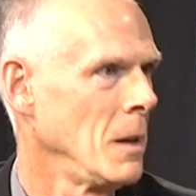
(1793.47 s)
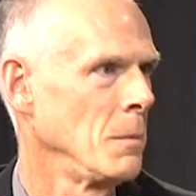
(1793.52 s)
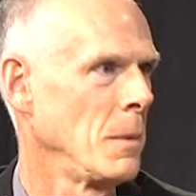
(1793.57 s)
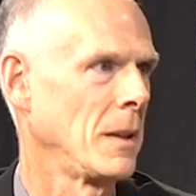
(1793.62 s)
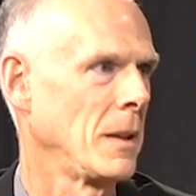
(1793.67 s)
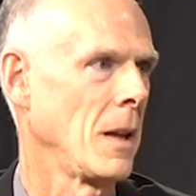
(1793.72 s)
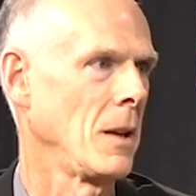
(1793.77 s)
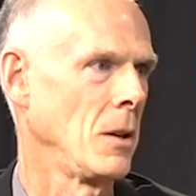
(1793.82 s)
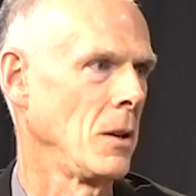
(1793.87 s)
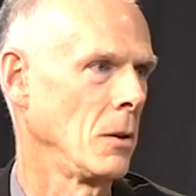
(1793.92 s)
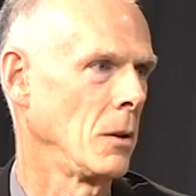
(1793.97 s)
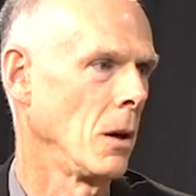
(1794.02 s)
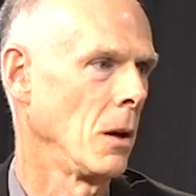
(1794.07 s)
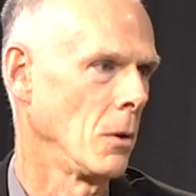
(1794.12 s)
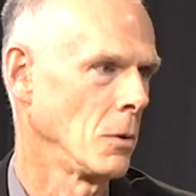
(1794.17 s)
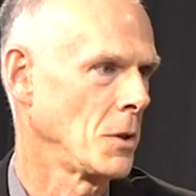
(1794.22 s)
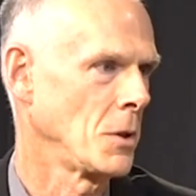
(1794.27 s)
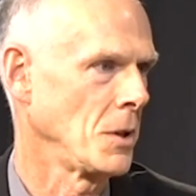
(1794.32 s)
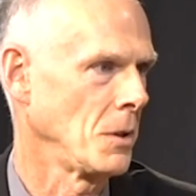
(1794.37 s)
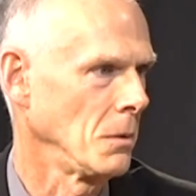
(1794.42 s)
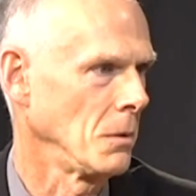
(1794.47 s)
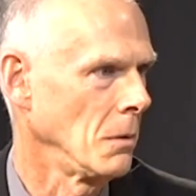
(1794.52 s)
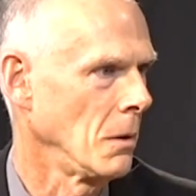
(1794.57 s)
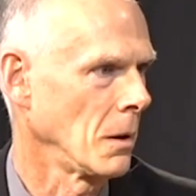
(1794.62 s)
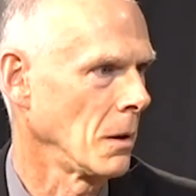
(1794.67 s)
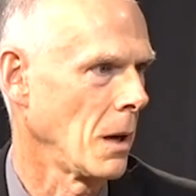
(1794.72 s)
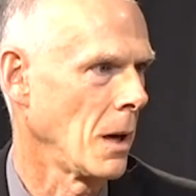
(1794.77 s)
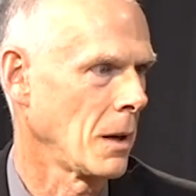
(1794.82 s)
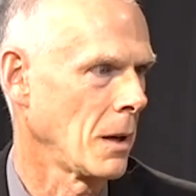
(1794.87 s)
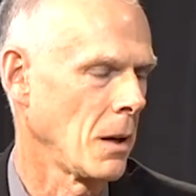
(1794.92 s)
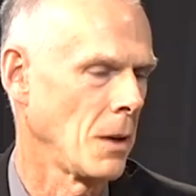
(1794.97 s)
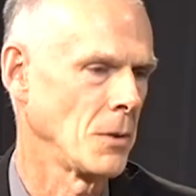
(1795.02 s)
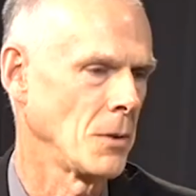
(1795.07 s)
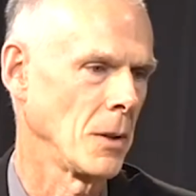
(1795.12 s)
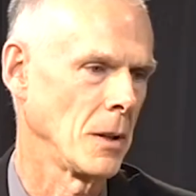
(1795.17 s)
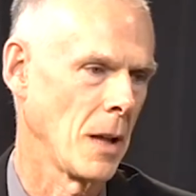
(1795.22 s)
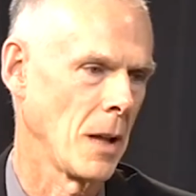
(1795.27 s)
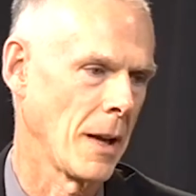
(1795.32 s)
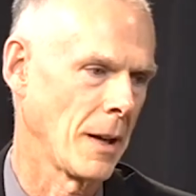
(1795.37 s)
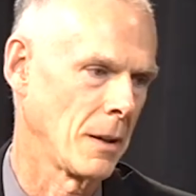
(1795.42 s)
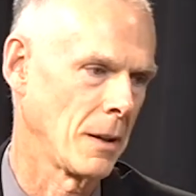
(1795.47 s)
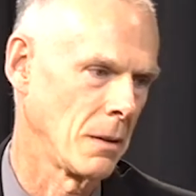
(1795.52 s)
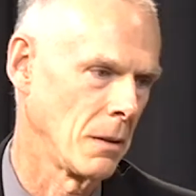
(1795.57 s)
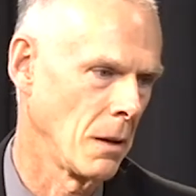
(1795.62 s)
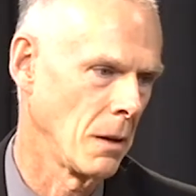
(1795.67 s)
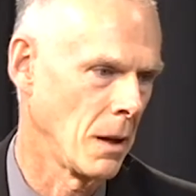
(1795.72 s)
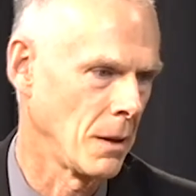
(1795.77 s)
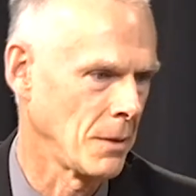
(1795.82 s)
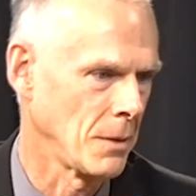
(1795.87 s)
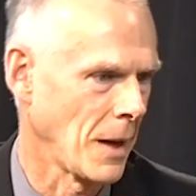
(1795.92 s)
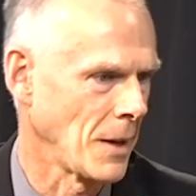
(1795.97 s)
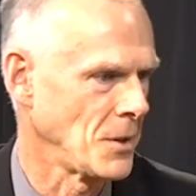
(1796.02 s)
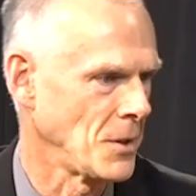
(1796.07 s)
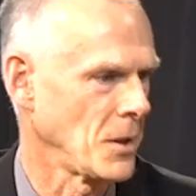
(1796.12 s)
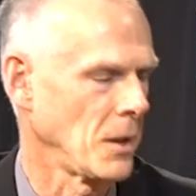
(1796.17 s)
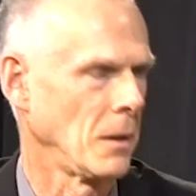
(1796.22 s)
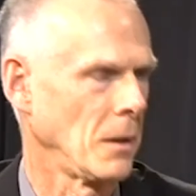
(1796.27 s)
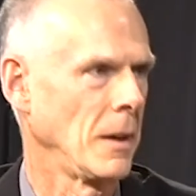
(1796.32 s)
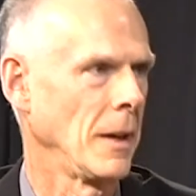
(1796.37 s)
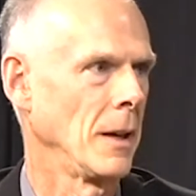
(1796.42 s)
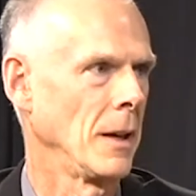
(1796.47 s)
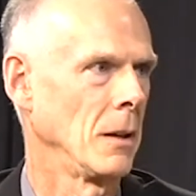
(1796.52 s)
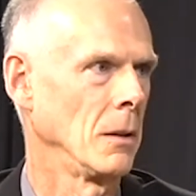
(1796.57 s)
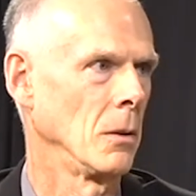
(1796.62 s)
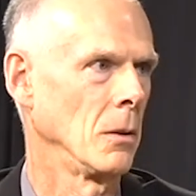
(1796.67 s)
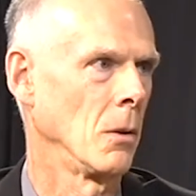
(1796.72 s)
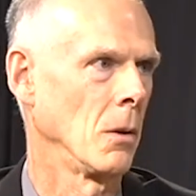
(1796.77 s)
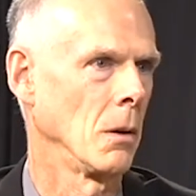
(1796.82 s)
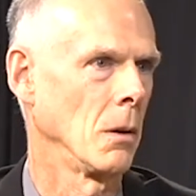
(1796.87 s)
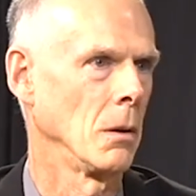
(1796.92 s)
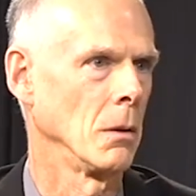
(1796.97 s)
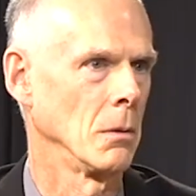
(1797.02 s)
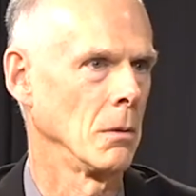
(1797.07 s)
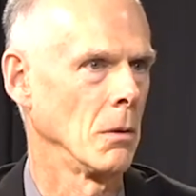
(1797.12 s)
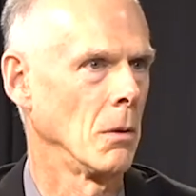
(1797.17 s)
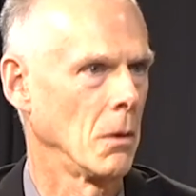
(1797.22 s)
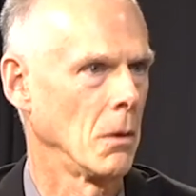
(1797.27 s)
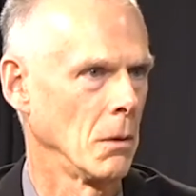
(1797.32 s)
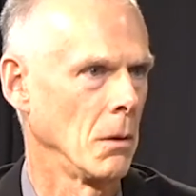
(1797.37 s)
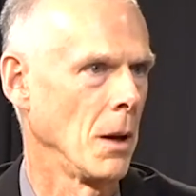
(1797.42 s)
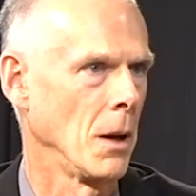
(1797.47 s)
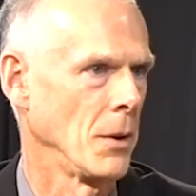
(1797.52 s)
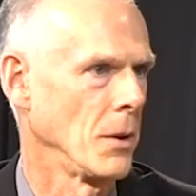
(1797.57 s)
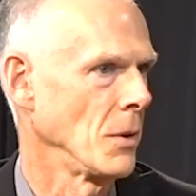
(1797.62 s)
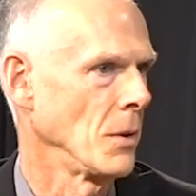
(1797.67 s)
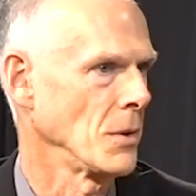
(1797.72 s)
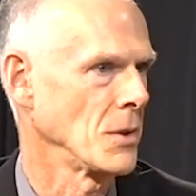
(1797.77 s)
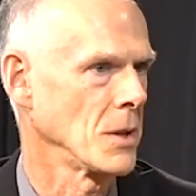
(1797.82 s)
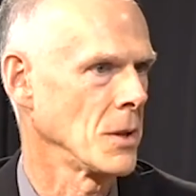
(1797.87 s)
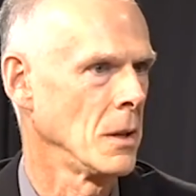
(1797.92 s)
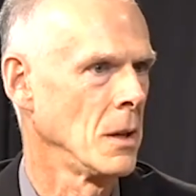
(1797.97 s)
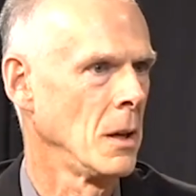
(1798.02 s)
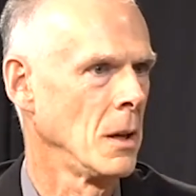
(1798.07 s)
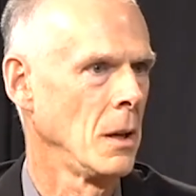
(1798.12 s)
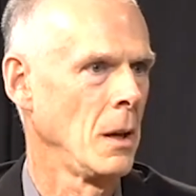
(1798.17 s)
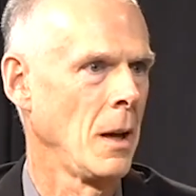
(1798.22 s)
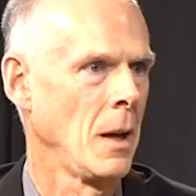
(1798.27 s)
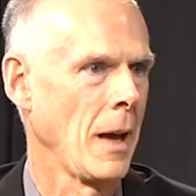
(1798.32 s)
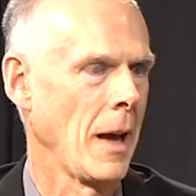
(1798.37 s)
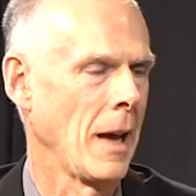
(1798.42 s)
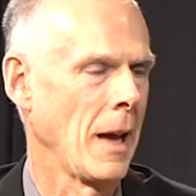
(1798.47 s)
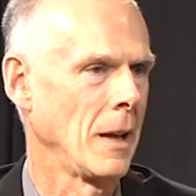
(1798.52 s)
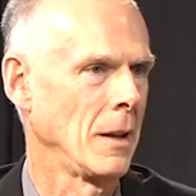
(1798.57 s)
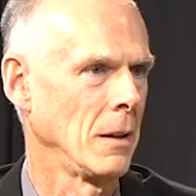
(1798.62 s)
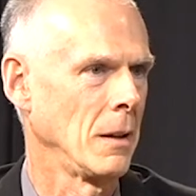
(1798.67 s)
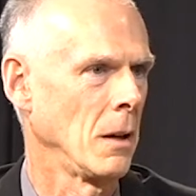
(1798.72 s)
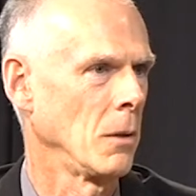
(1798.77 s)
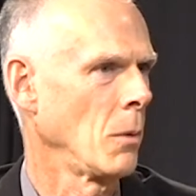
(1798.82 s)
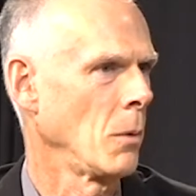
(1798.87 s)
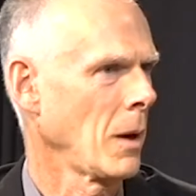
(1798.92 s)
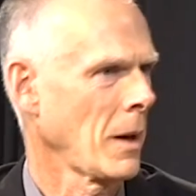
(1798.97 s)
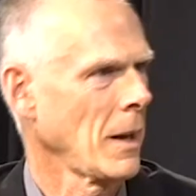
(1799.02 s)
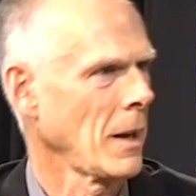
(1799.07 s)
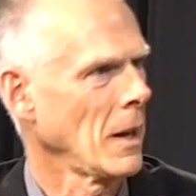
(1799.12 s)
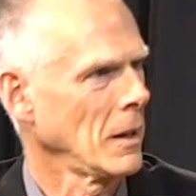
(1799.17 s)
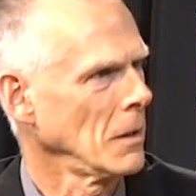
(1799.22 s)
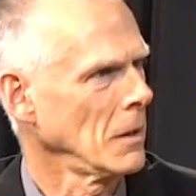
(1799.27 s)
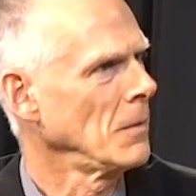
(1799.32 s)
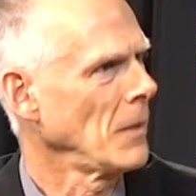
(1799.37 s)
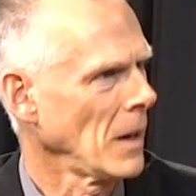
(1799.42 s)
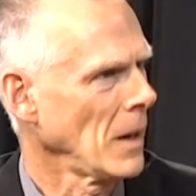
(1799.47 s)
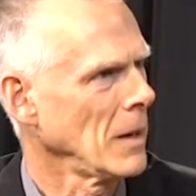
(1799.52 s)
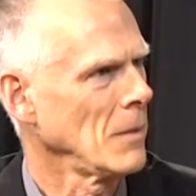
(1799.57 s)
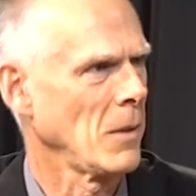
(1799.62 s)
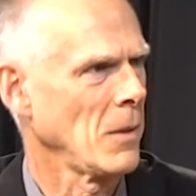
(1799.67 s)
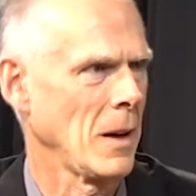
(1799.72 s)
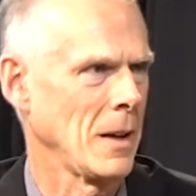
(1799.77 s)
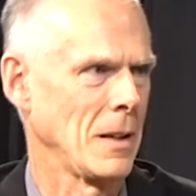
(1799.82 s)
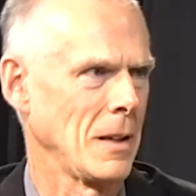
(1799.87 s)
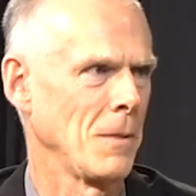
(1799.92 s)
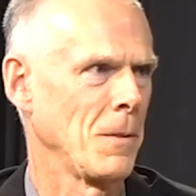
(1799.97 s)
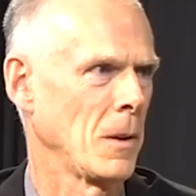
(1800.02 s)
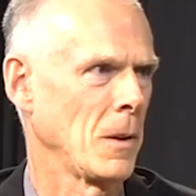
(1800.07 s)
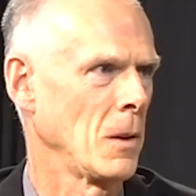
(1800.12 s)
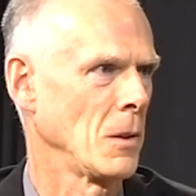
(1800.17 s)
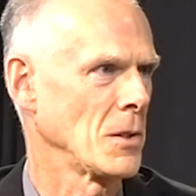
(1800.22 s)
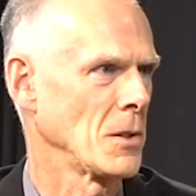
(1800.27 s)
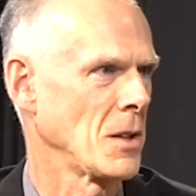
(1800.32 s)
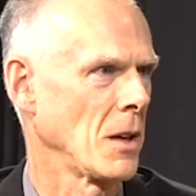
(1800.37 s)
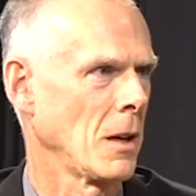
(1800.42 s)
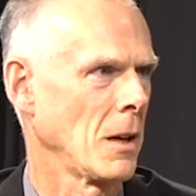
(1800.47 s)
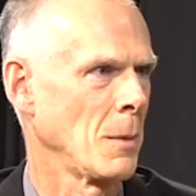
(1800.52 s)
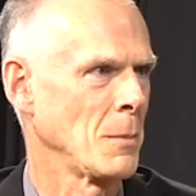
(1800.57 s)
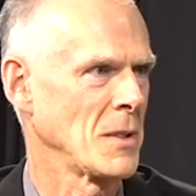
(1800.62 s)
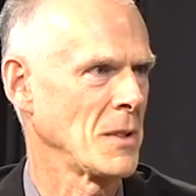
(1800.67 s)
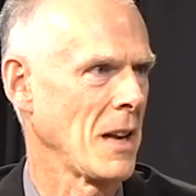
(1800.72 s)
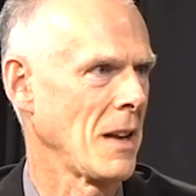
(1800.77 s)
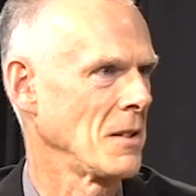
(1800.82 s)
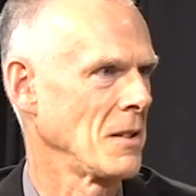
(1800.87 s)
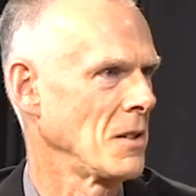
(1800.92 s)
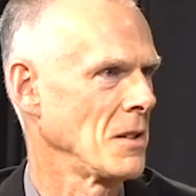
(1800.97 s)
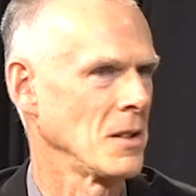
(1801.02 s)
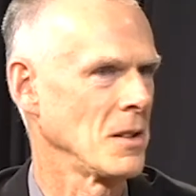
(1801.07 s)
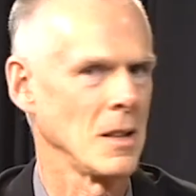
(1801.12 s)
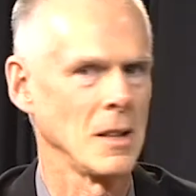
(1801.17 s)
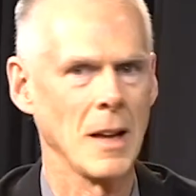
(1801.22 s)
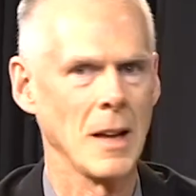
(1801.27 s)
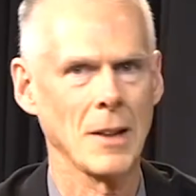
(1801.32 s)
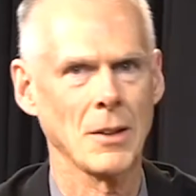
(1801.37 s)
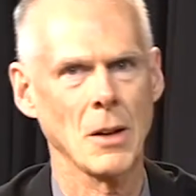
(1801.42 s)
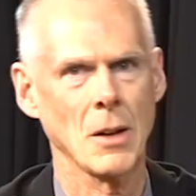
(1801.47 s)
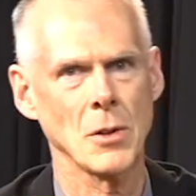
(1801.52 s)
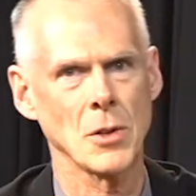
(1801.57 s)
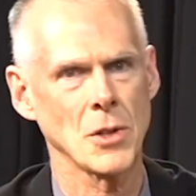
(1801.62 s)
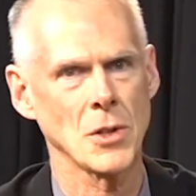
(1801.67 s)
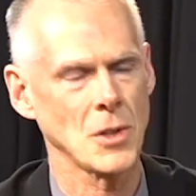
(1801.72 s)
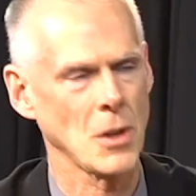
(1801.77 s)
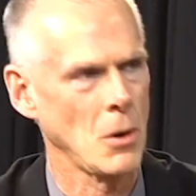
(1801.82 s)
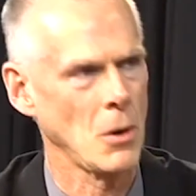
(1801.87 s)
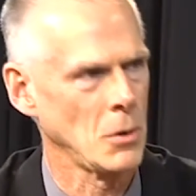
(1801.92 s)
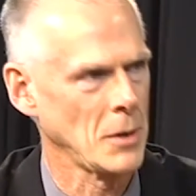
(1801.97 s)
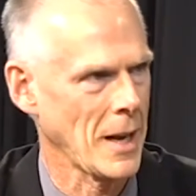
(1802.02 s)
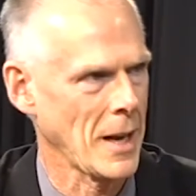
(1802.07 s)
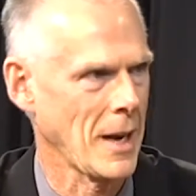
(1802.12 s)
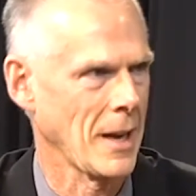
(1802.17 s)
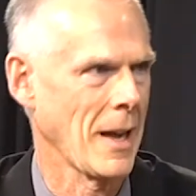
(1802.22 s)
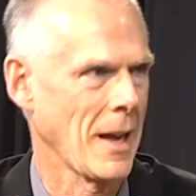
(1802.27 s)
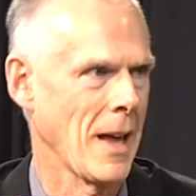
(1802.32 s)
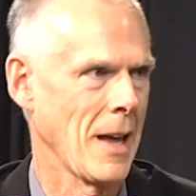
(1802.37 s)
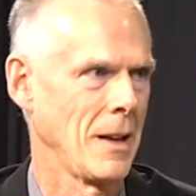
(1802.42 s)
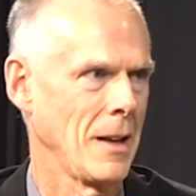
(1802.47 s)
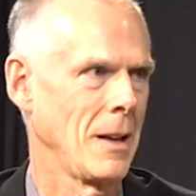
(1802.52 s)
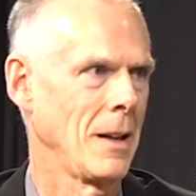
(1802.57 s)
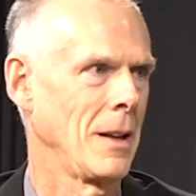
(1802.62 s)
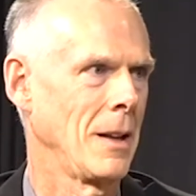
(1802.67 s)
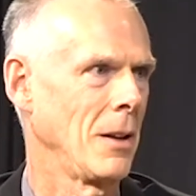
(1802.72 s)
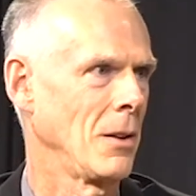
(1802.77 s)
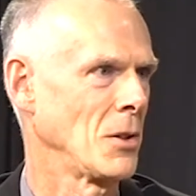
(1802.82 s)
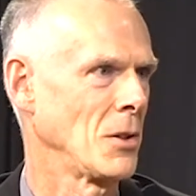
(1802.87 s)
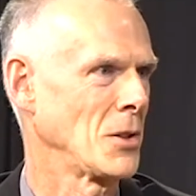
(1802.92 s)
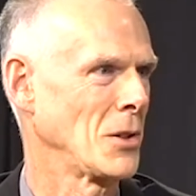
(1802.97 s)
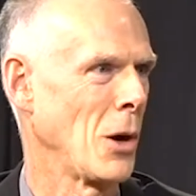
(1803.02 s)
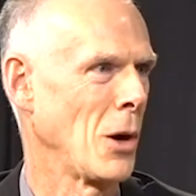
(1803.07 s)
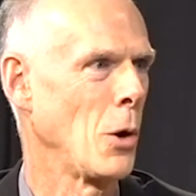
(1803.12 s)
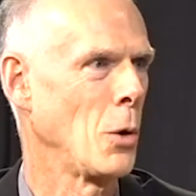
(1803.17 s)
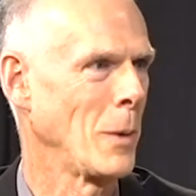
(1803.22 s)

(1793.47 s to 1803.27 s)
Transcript: But then you go to a country like Nigeria or others, and they're working under very, very difficult circumstances, and yet they're so dedicated and they're so